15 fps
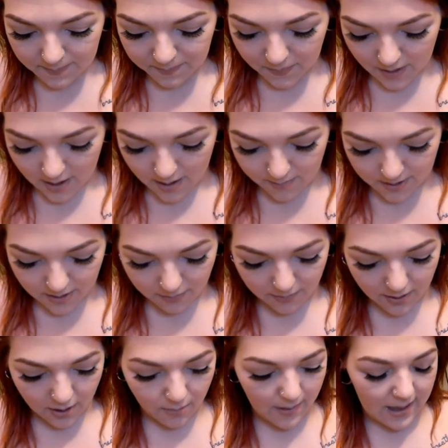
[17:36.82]
I
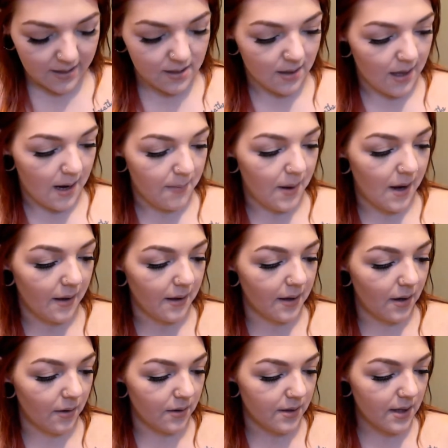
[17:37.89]
definitely go back to that palette
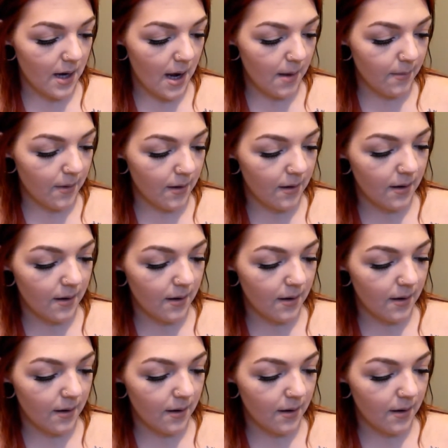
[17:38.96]
all the time,